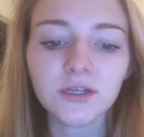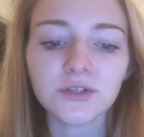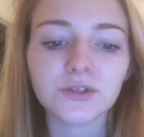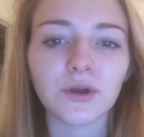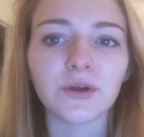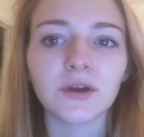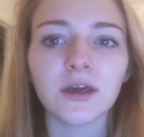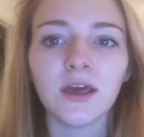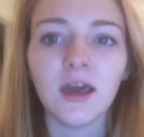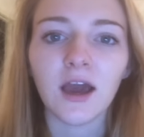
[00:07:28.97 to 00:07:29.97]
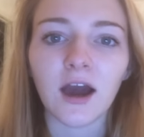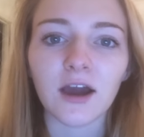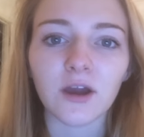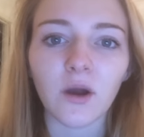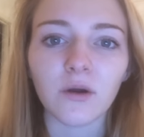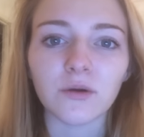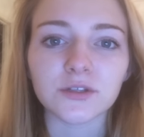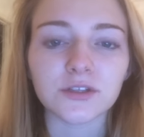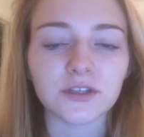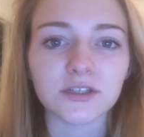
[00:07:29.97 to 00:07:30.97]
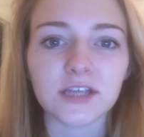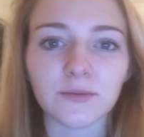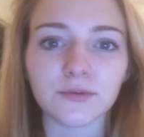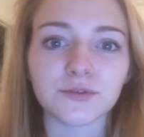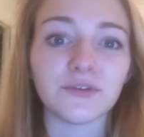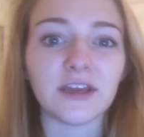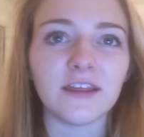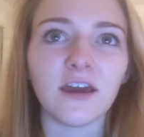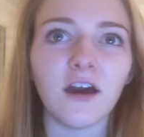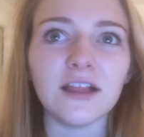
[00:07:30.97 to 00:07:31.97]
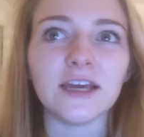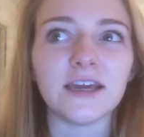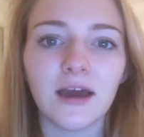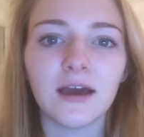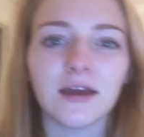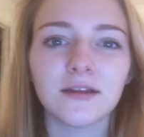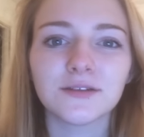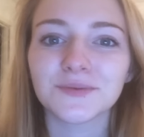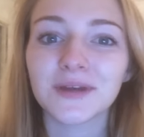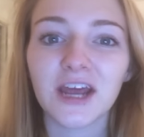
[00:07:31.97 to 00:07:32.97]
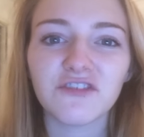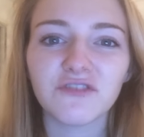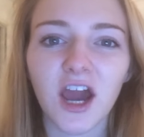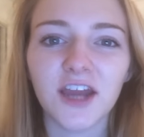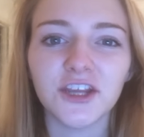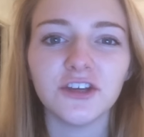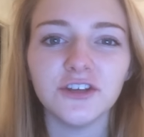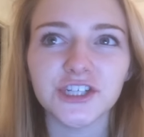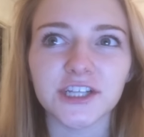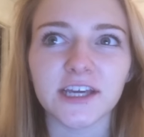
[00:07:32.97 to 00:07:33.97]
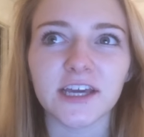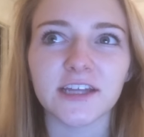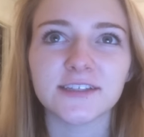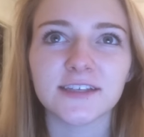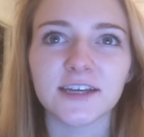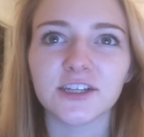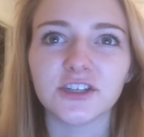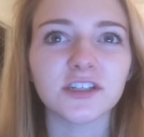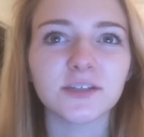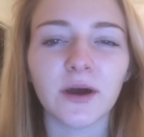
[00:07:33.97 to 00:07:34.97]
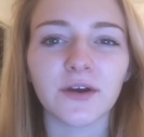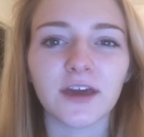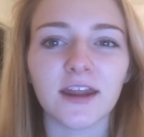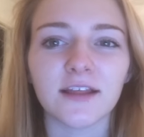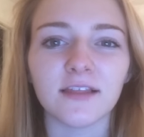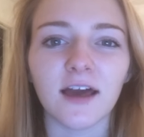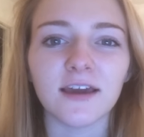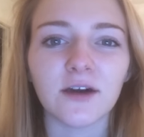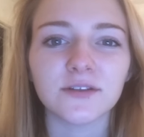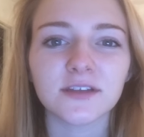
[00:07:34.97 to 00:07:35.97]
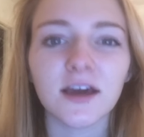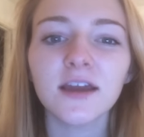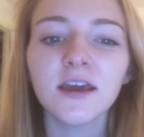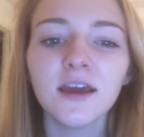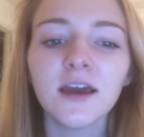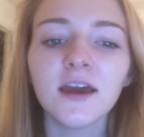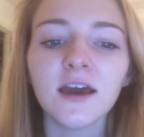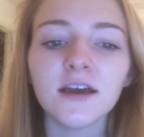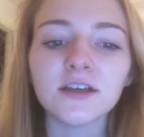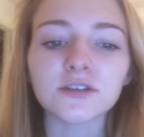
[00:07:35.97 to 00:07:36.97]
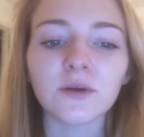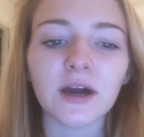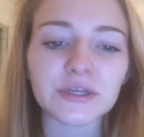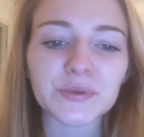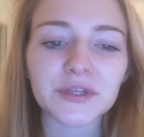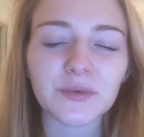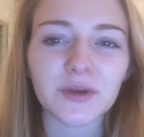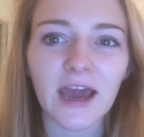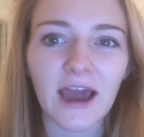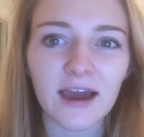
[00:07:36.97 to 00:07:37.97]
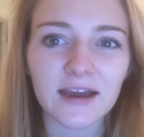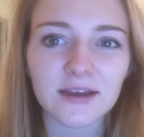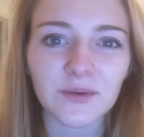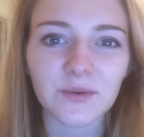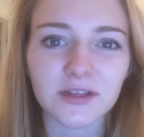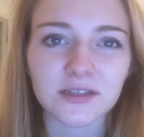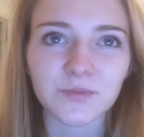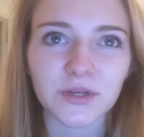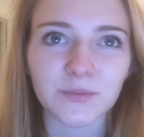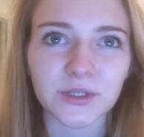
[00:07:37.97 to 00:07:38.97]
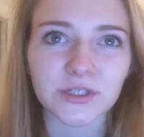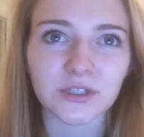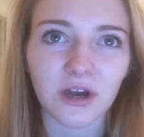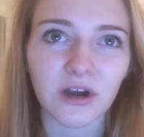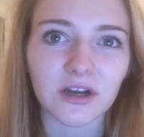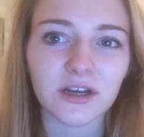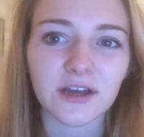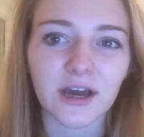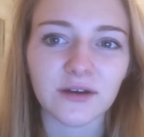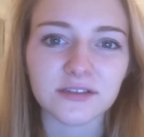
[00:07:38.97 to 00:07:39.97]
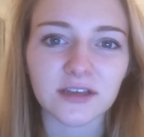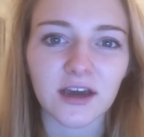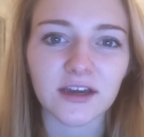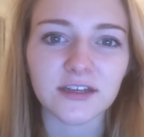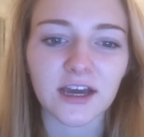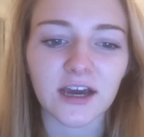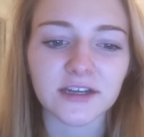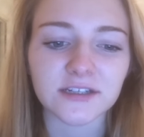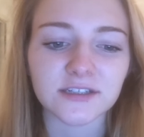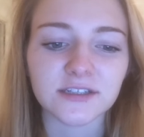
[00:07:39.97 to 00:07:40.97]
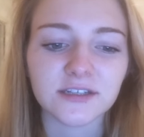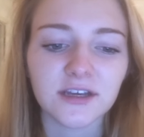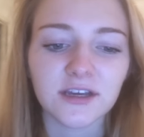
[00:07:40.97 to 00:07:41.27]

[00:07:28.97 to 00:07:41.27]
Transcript: so I go to the stables really early, and when I ride usually it's like just about getting light outside, so I don't really want to hack when it's pretty much dark outside. And